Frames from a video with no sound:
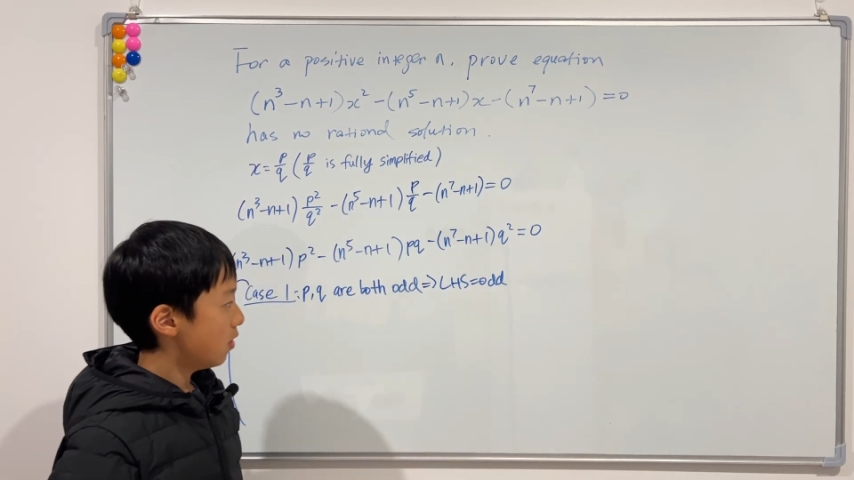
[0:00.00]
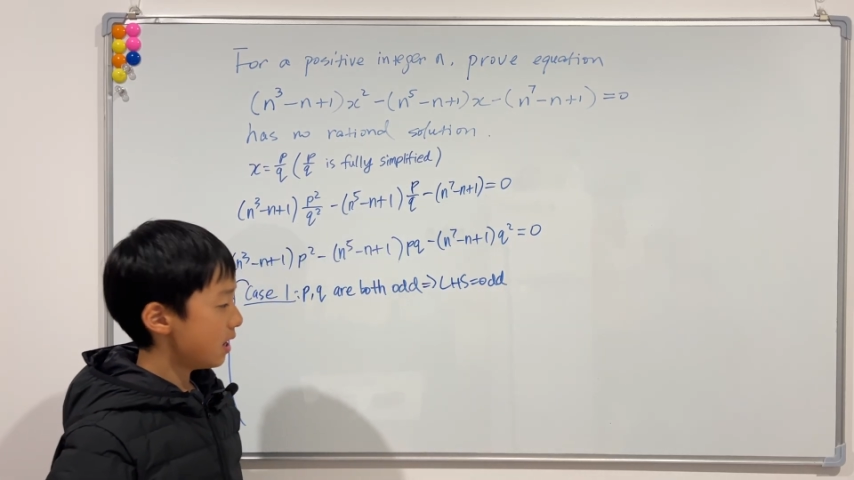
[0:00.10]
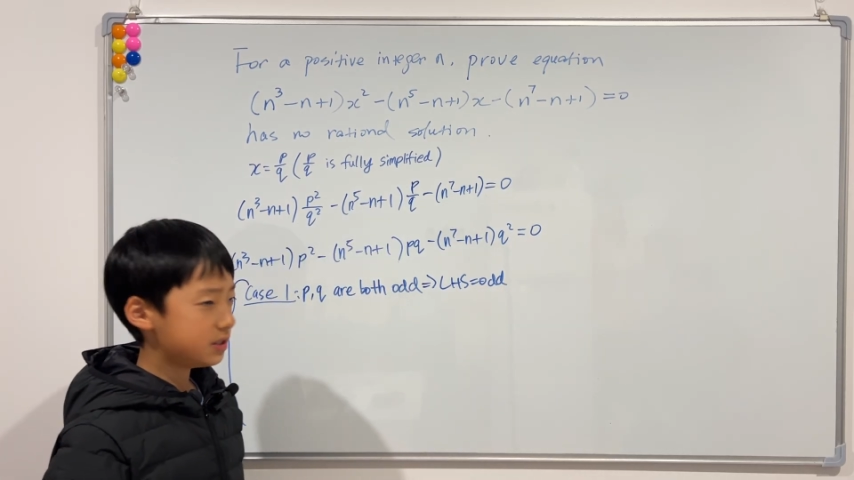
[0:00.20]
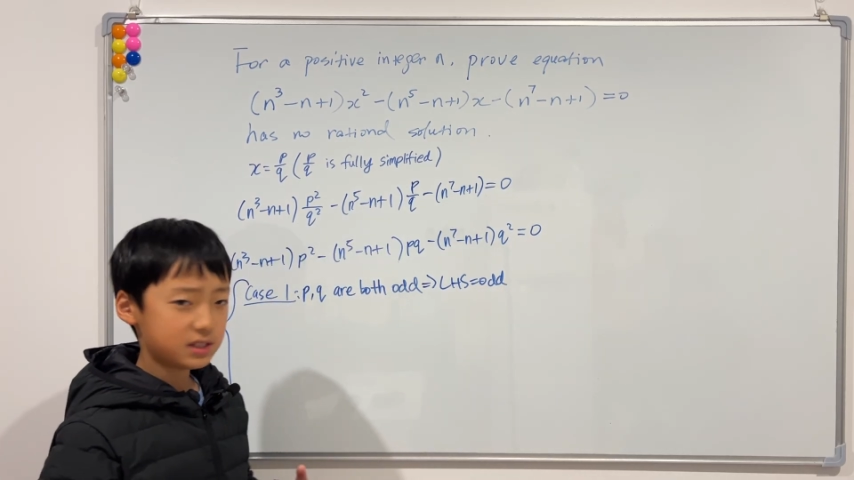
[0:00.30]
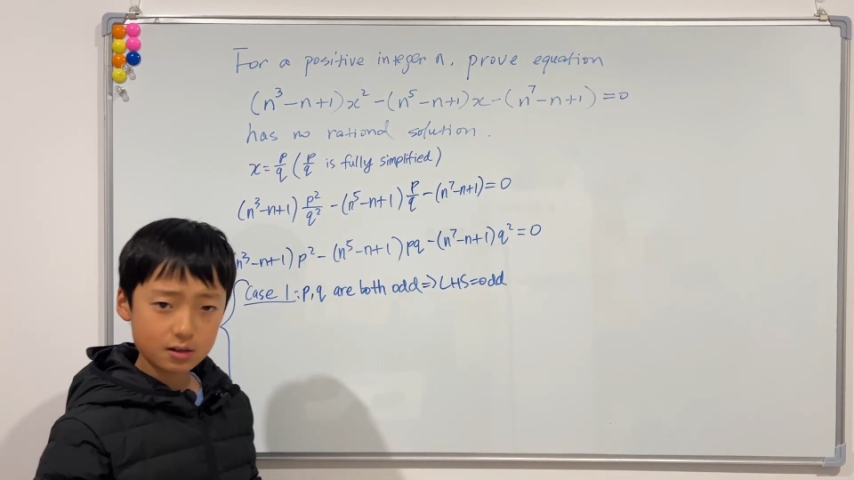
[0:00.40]

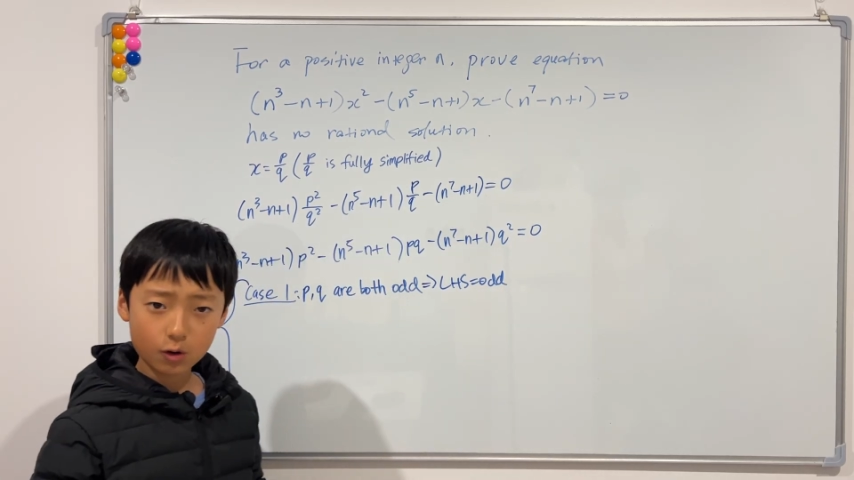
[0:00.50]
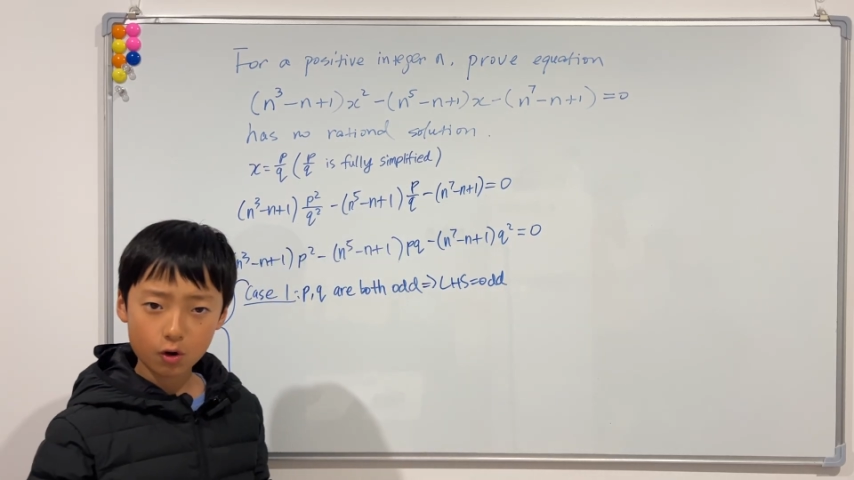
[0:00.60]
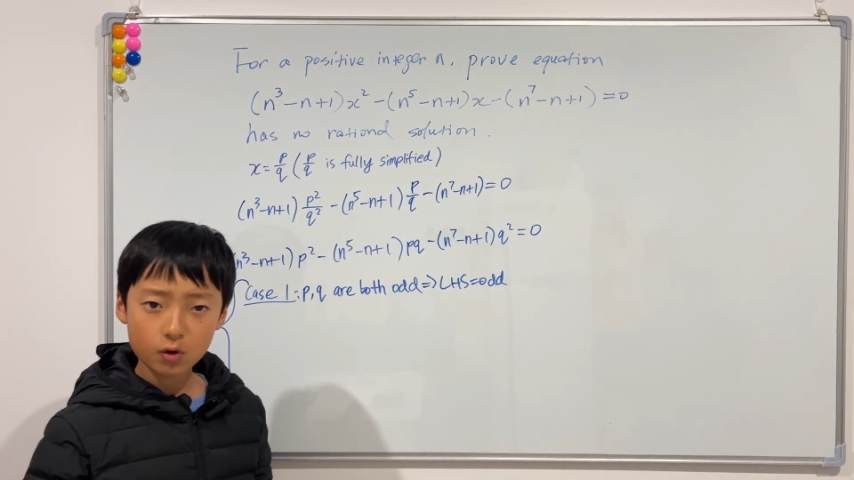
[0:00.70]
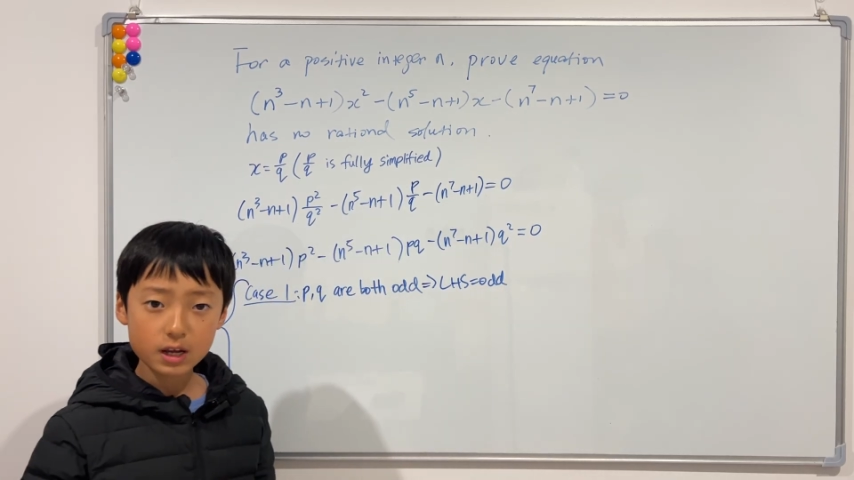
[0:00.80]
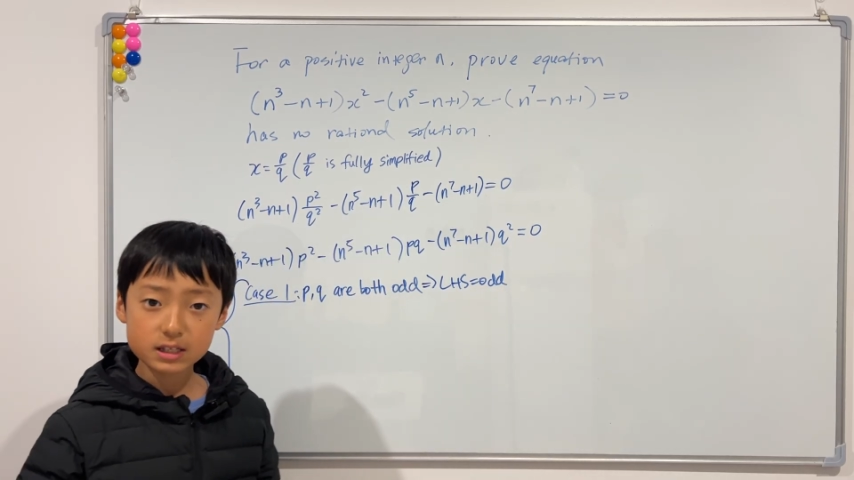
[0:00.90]
And
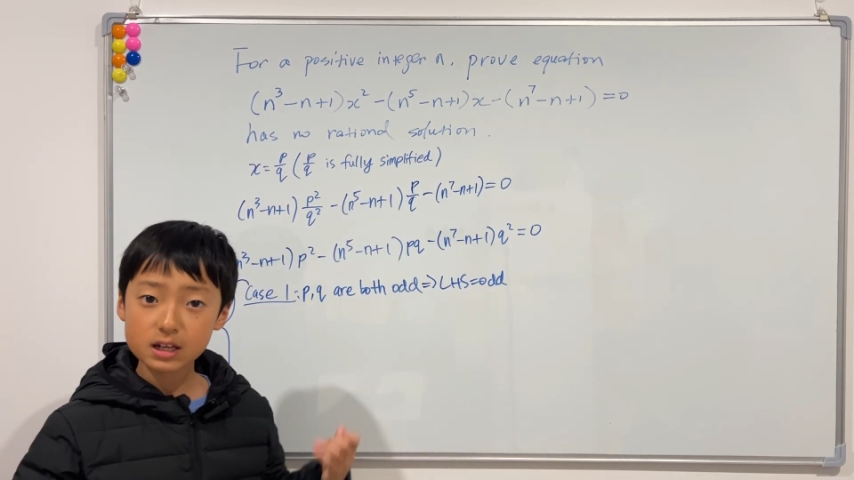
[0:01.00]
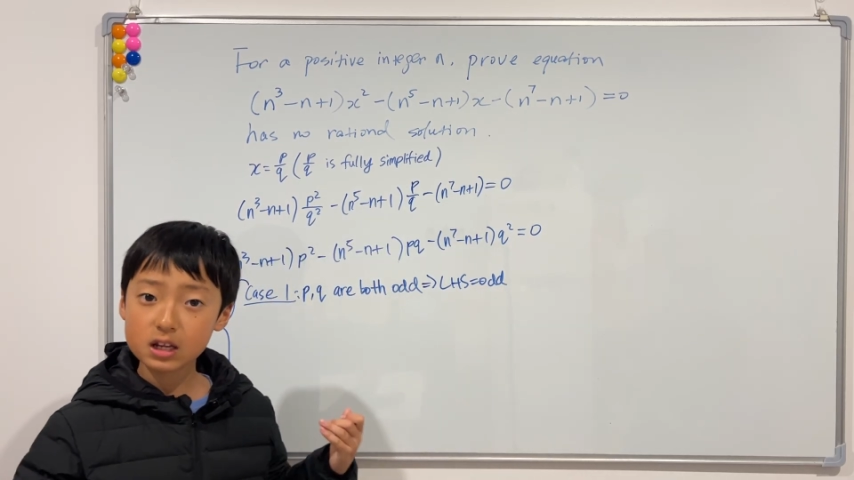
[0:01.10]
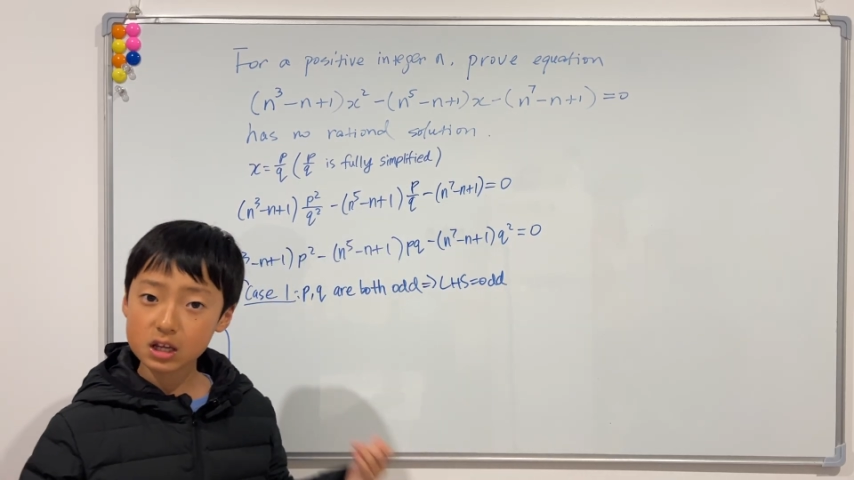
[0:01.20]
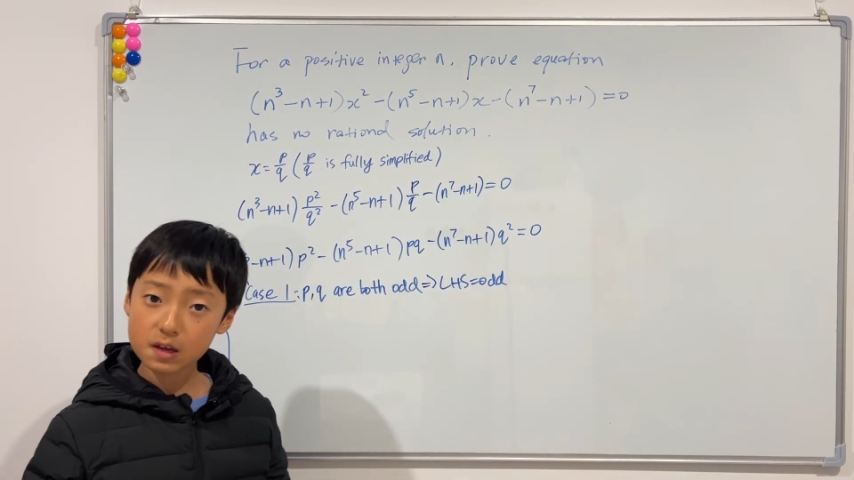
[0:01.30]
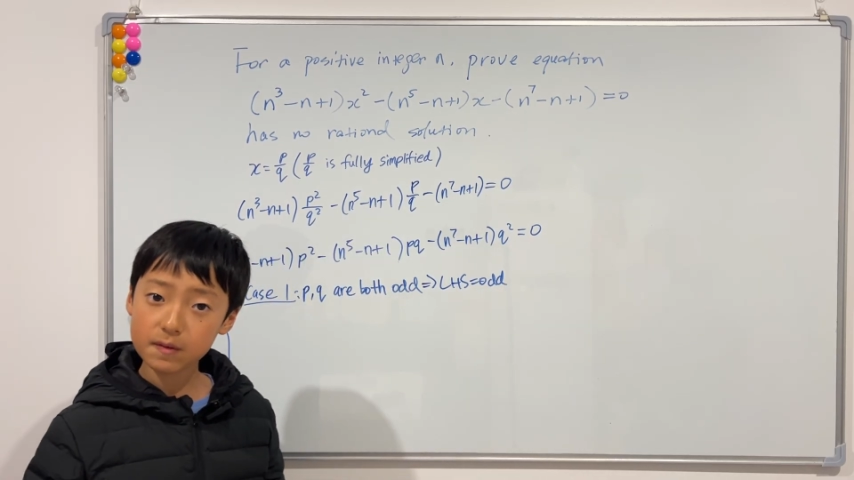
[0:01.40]
zero is an
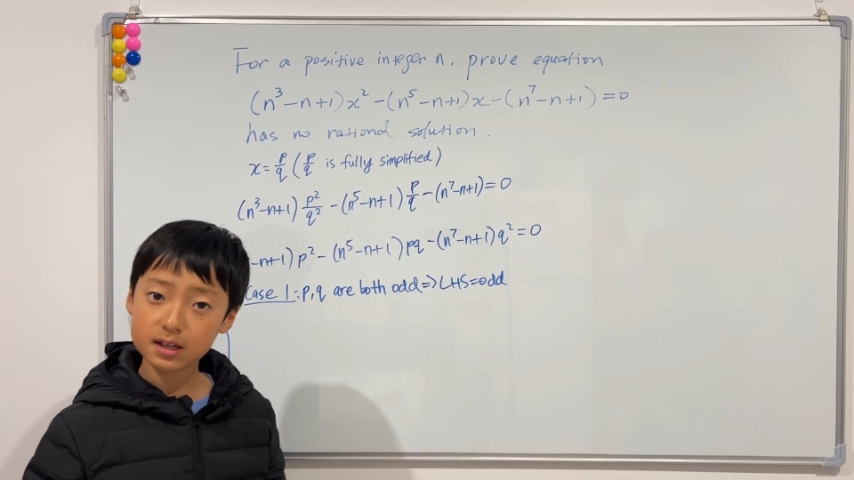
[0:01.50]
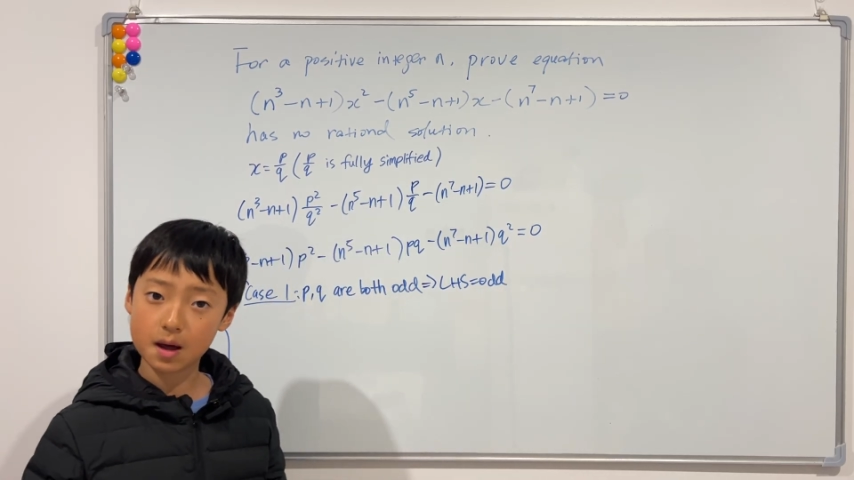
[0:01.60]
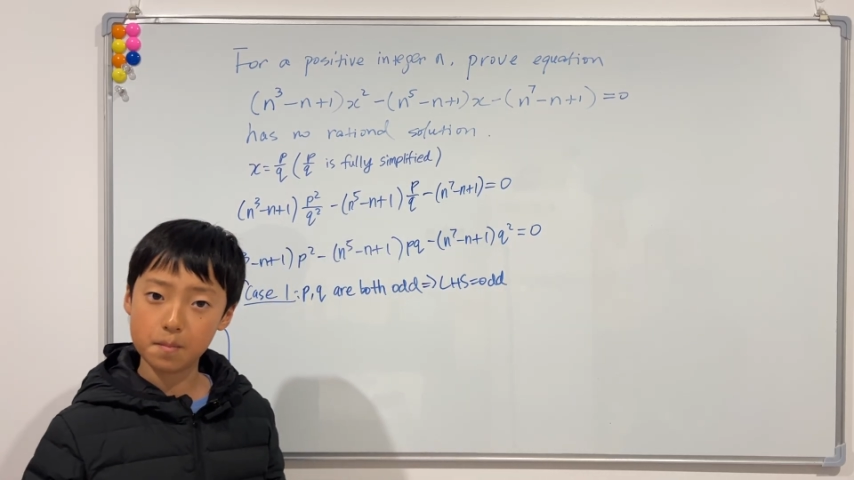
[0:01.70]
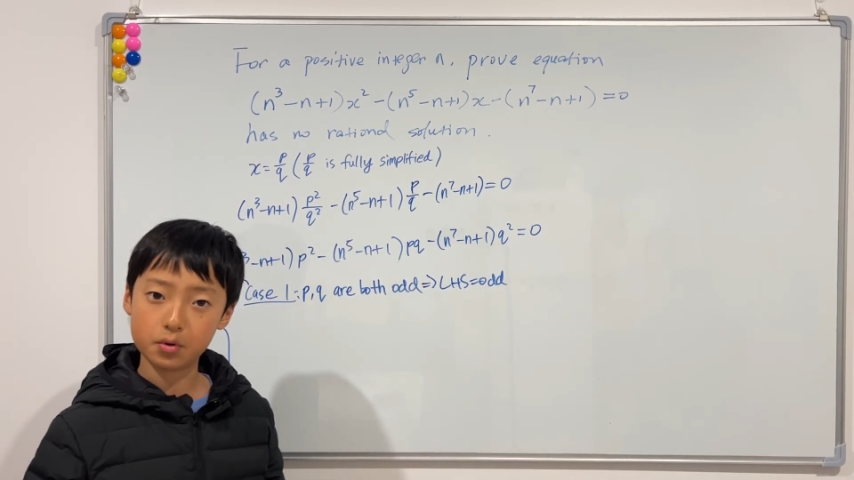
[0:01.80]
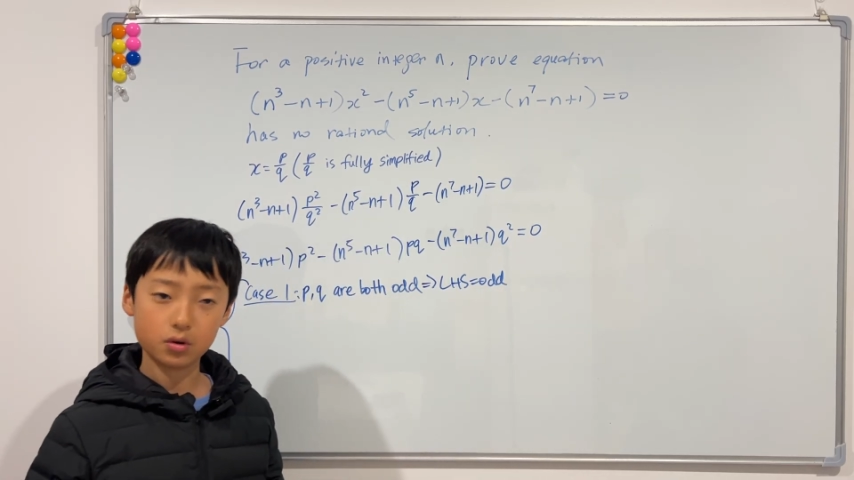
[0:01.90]
even
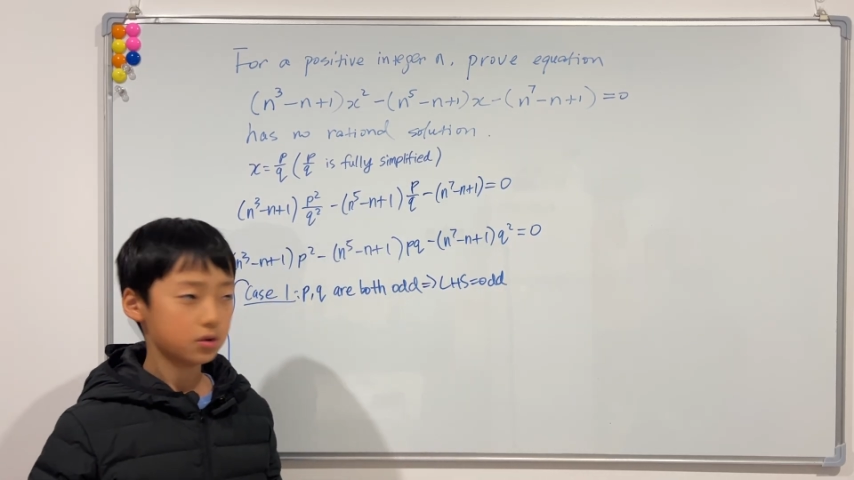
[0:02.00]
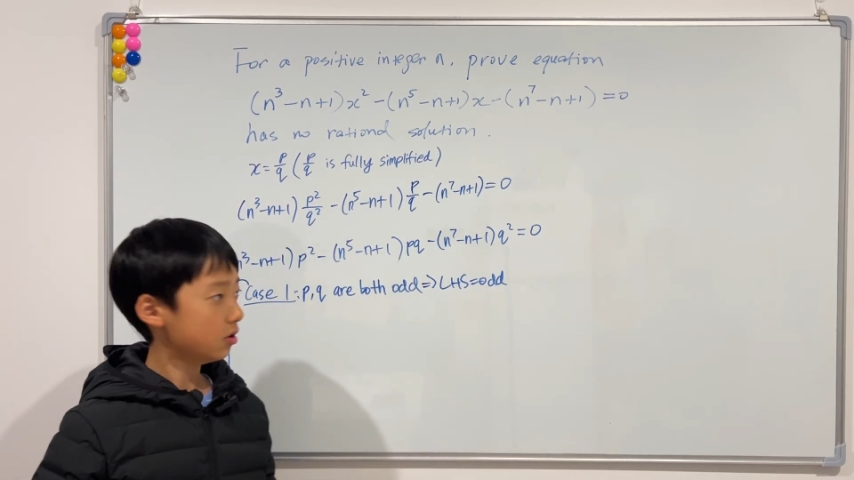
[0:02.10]
number.